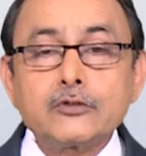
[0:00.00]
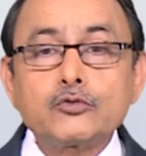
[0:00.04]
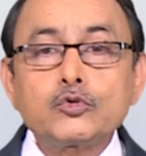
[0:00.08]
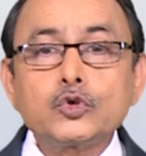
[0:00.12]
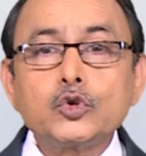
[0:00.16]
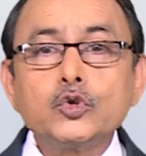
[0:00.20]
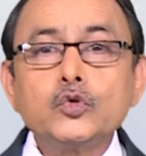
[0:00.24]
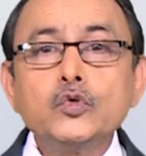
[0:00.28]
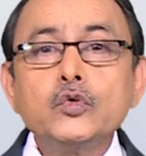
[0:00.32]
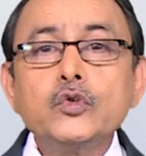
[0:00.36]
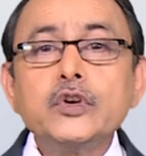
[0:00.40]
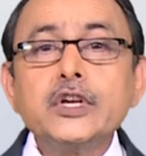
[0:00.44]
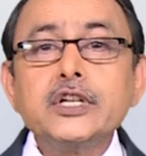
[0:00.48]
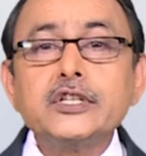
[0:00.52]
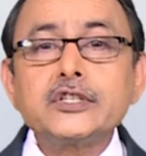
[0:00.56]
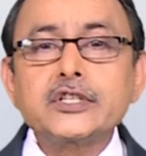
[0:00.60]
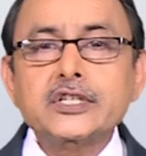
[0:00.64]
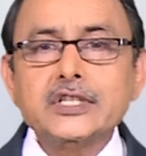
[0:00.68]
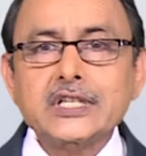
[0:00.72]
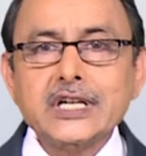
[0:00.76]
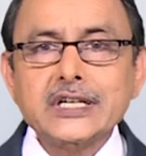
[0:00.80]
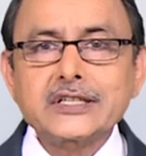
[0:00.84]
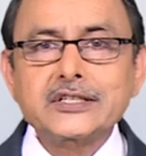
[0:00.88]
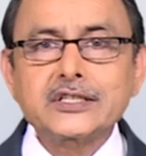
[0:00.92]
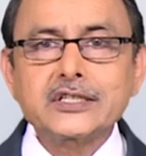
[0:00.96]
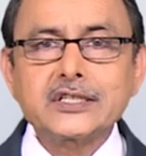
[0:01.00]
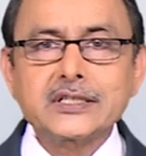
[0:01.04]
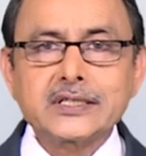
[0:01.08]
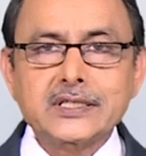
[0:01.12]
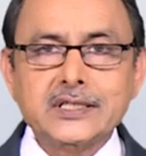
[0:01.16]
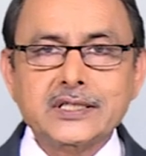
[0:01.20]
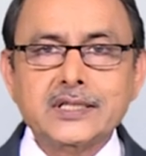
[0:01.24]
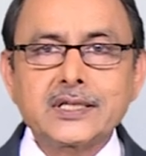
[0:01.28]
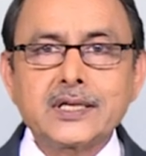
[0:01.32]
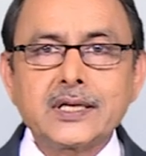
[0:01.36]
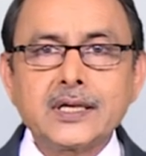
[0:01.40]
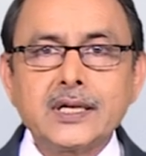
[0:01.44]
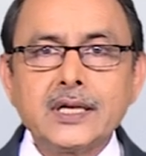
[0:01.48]
through
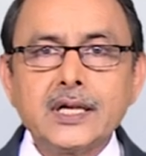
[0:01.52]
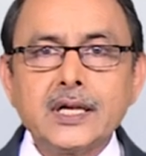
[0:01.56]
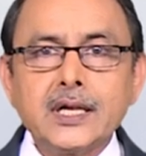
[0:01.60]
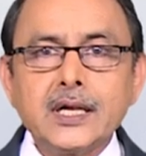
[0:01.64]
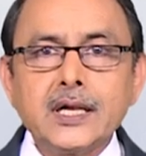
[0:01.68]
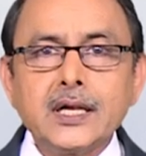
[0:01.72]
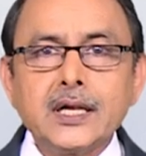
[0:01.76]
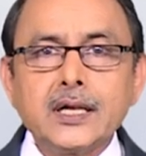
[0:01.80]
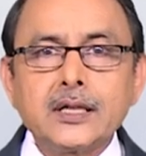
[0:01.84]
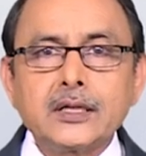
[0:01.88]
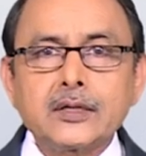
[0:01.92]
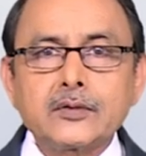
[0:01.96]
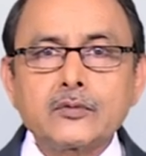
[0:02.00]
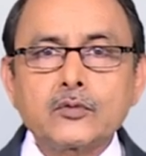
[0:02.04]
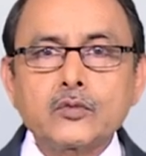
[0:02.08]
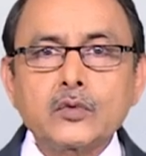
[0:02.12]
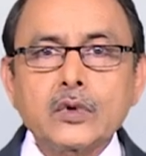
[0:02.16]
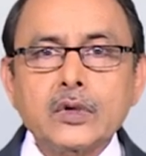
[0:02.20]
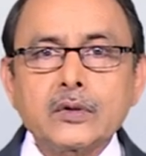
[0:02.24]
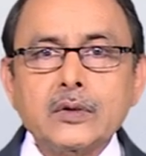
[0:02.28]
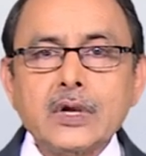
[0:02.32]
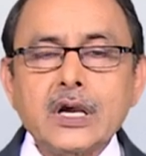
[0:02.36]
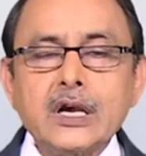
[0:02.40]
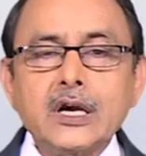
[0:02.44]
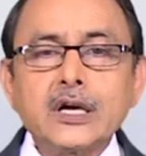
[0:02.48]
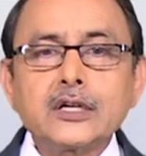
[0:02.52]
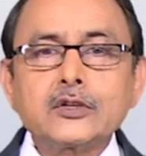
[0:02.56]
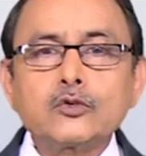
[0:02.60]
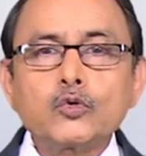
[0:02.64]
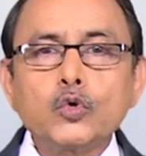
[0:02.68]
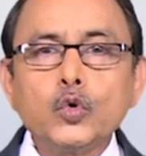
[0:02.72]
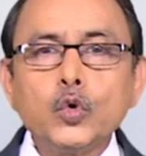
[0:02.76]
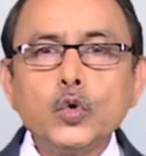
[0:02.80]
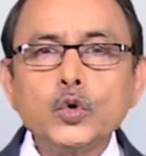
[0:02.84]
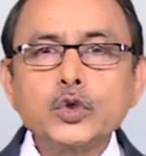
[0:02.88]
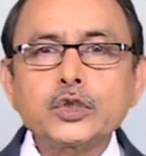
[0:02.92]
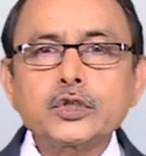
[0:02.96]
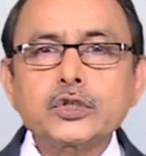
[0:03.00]
instructions our
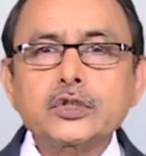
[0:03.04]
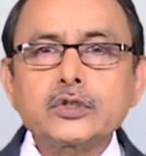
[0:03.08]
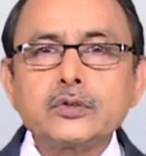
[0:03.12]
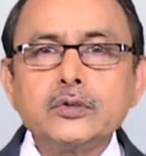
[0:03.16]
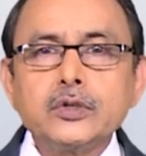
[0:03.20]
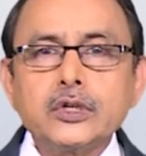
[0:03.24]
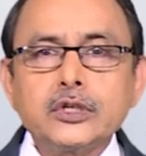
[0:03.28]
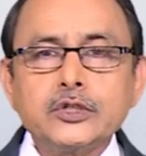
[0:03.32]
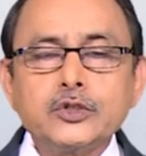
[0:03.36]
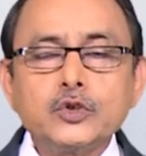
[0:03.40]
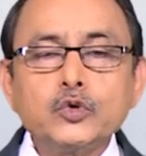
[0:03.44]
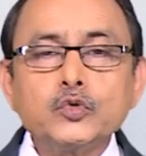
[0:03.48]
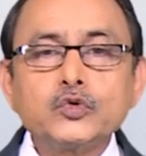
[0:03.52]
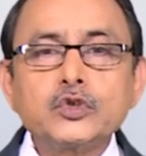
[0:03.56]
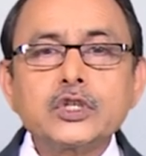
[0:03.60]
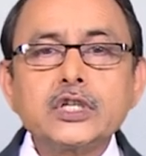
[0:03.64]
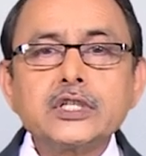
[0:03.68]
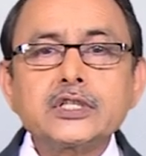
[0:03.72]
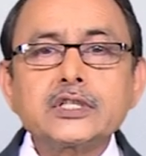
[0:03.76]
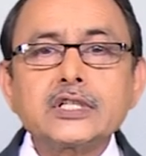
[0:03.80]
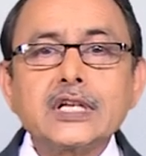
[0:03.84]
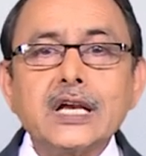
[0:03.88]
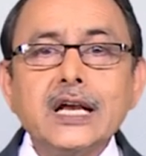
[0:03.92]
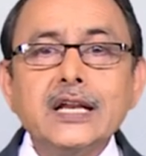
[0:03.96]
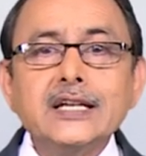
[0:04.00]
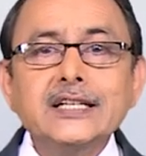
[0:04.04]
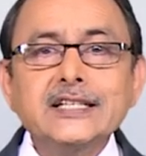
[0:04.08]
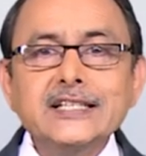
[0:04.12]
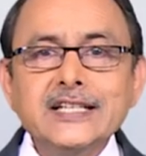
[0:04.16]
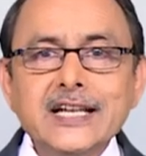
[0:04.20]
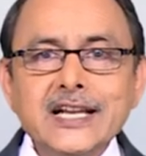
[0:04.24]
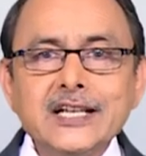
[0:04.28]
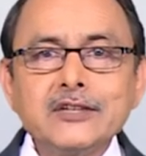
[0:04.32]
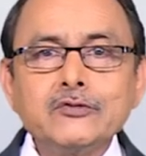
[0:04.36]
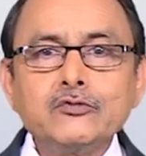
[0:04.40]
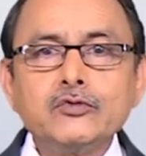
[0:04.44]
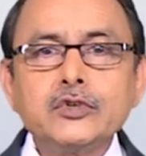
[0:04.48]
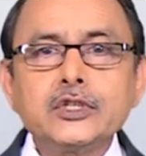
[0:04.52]
coach uses
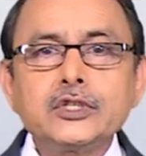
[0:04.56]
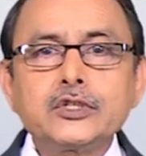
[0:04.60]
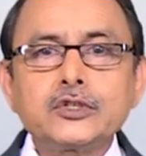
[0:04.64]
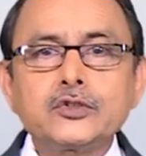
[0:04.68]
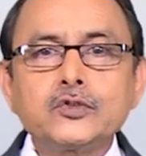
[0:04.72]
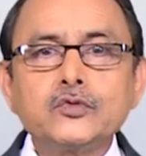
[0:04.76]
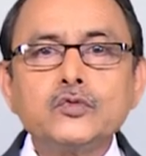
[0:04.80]
language